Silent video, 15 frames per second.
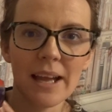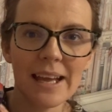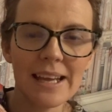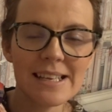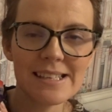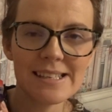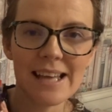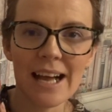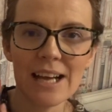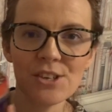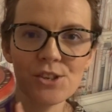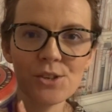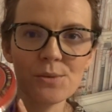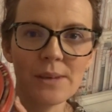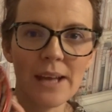
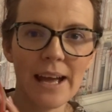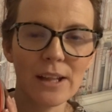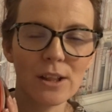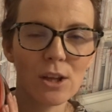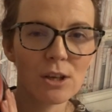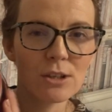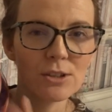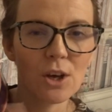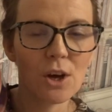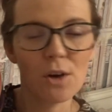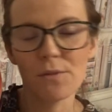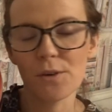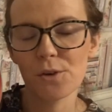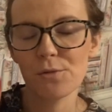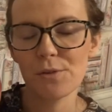Inside you get lots
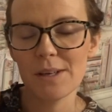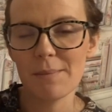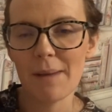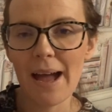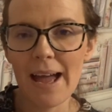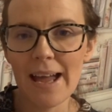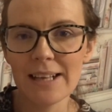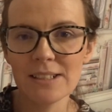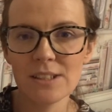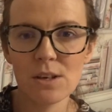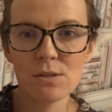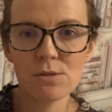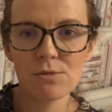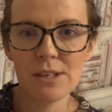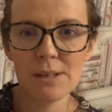of cream eggs.
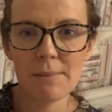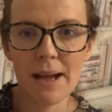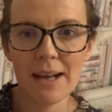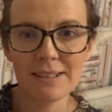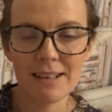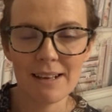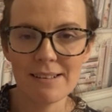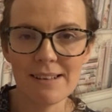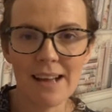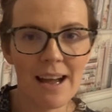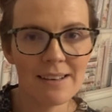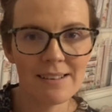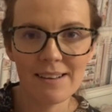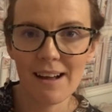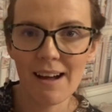Those cream eggs are
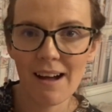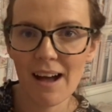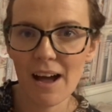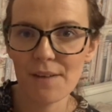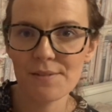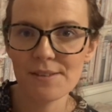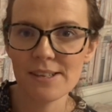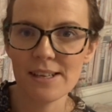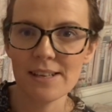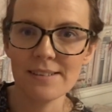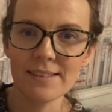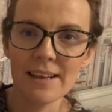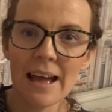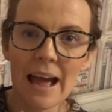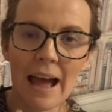9.5
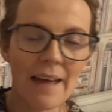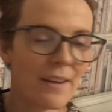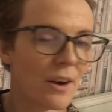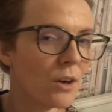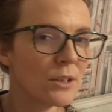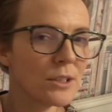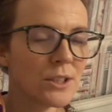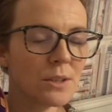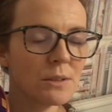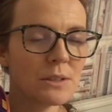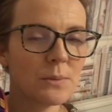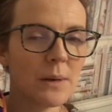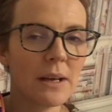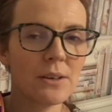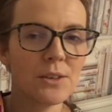sins. And also
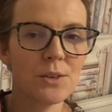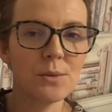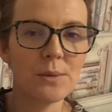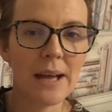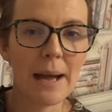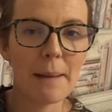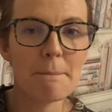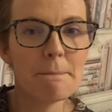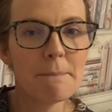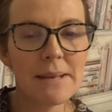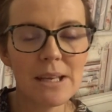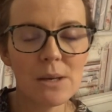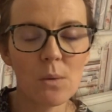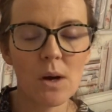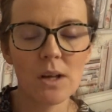as well, you get
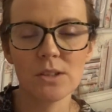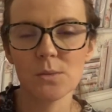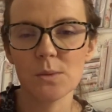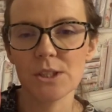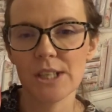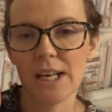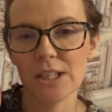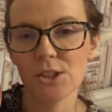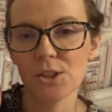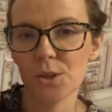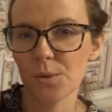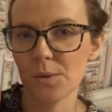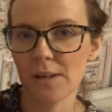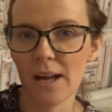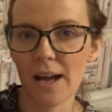mini ones, which are
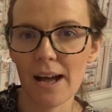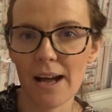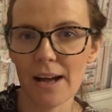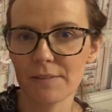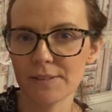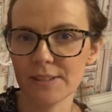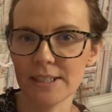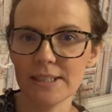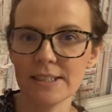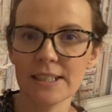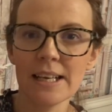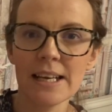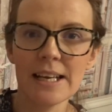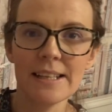2.5 sins.